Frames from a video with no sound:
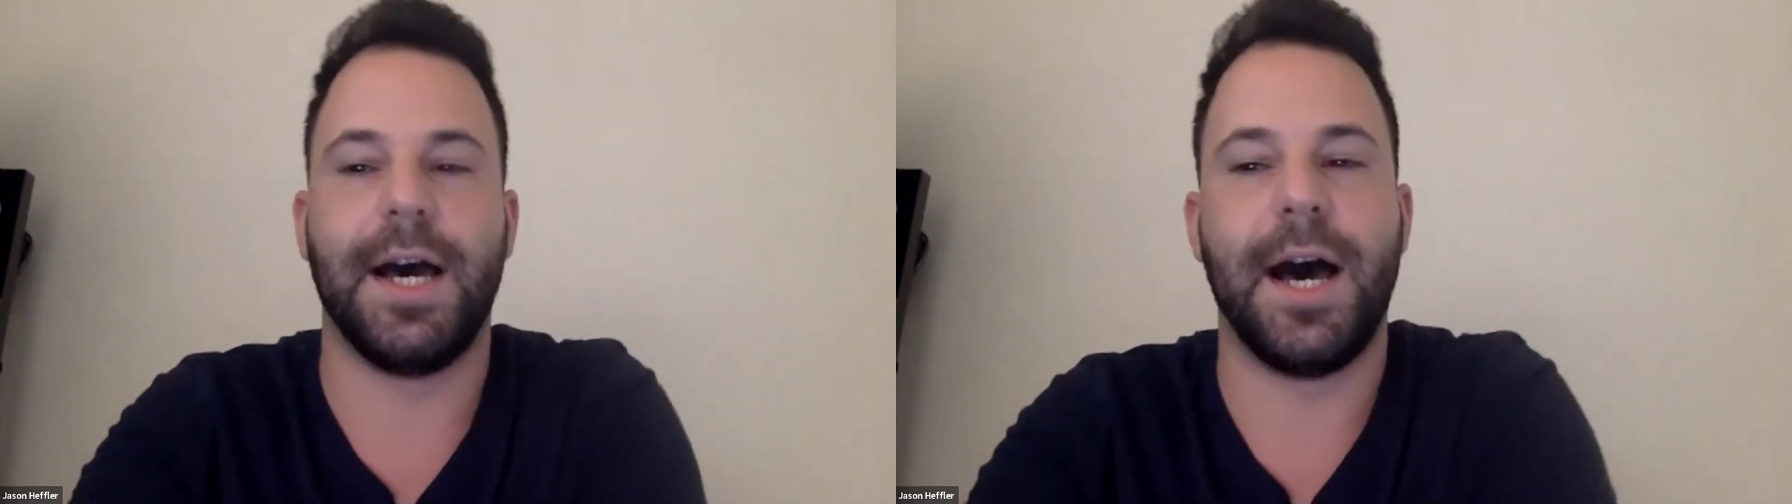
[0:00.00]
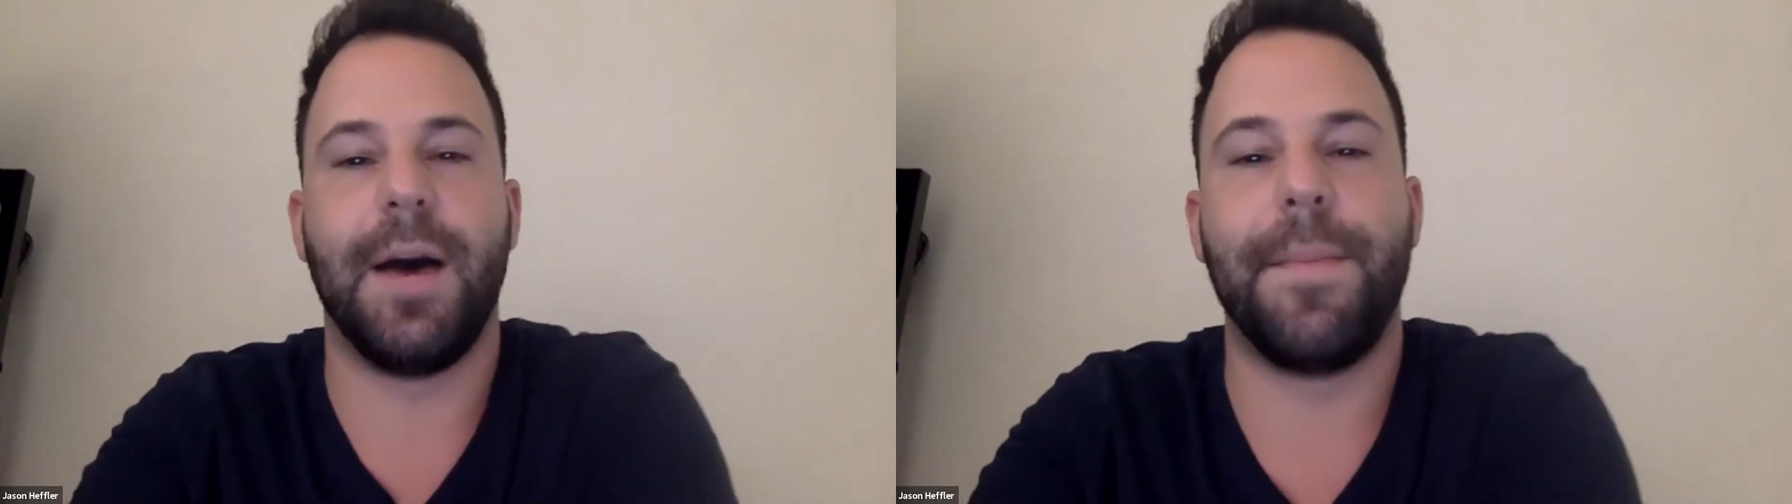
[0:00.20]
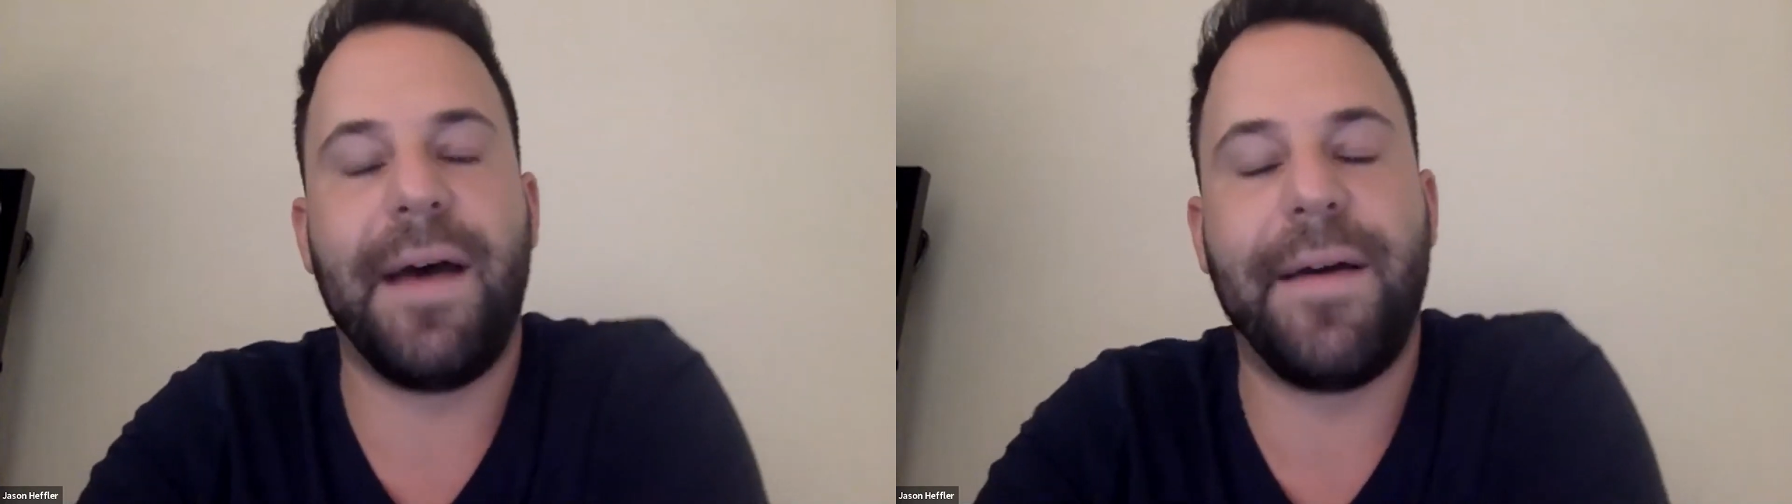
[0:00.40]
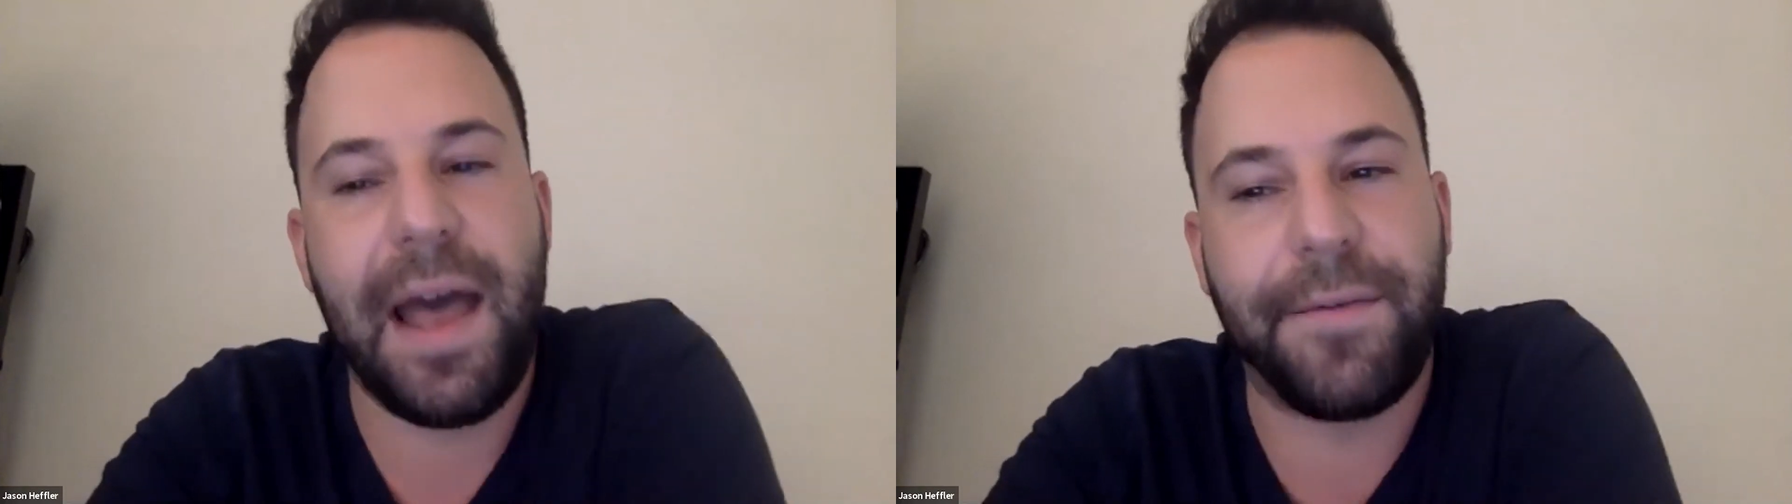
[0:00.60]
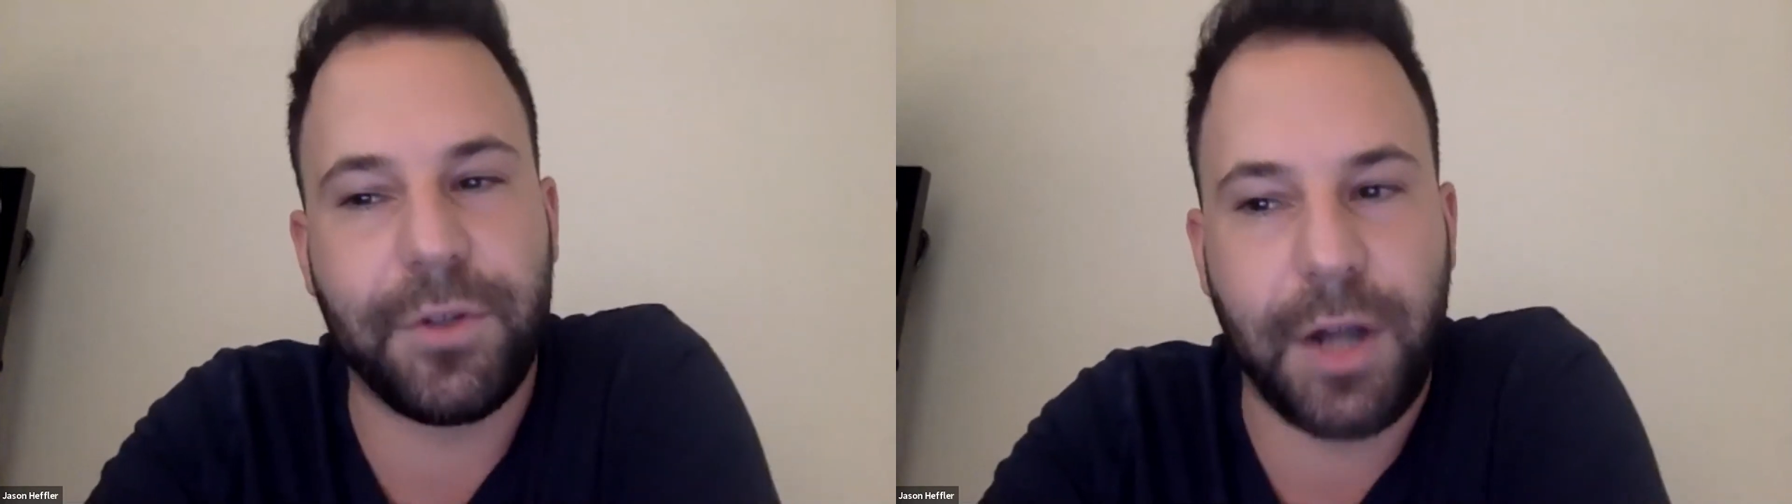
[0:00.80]

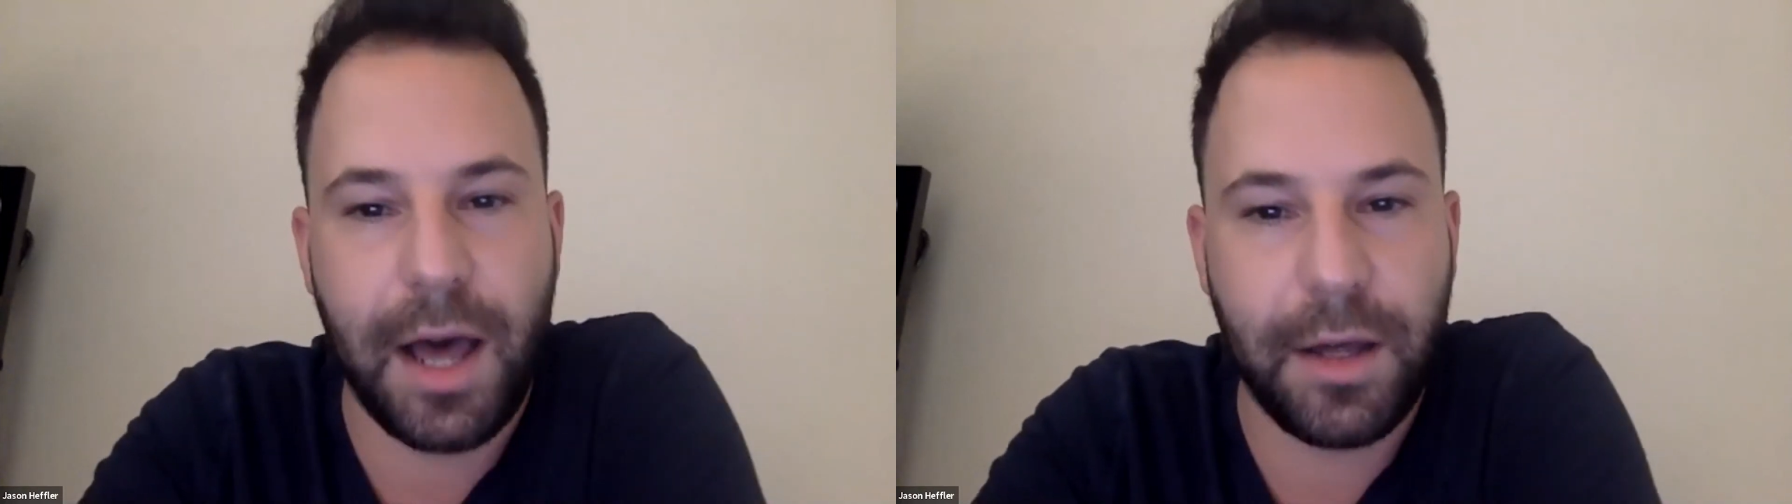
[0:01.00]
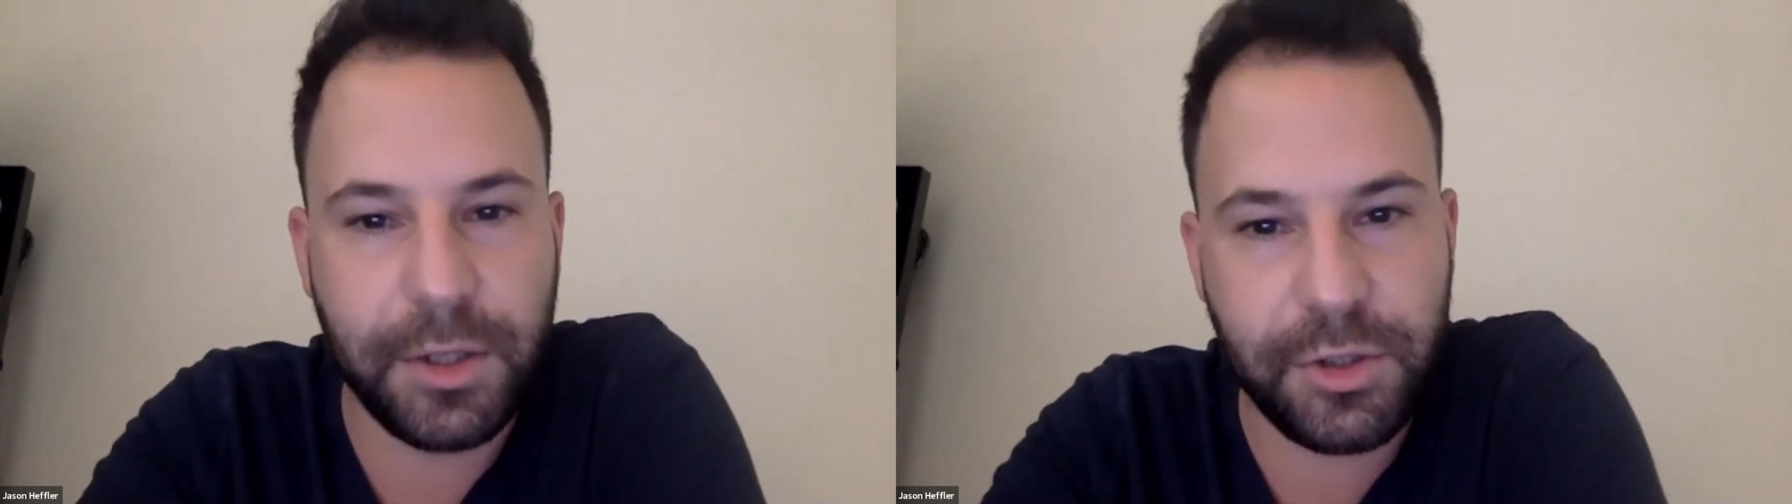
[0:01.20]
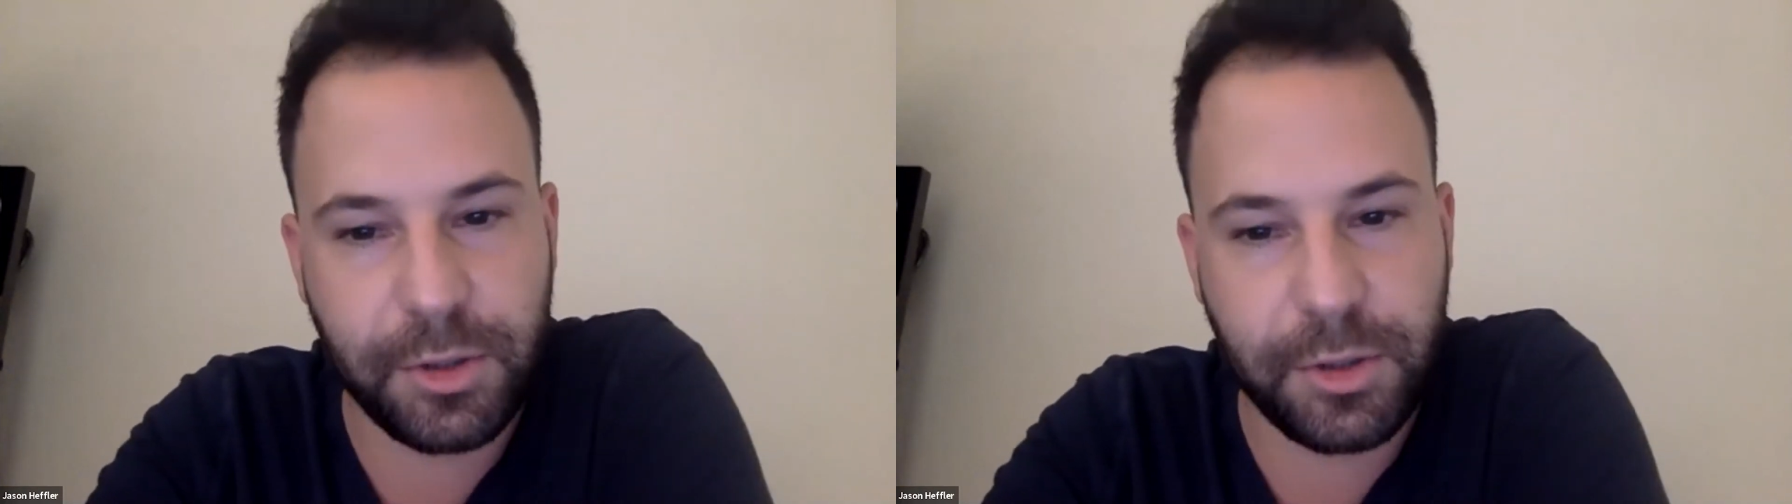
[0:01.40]
after college.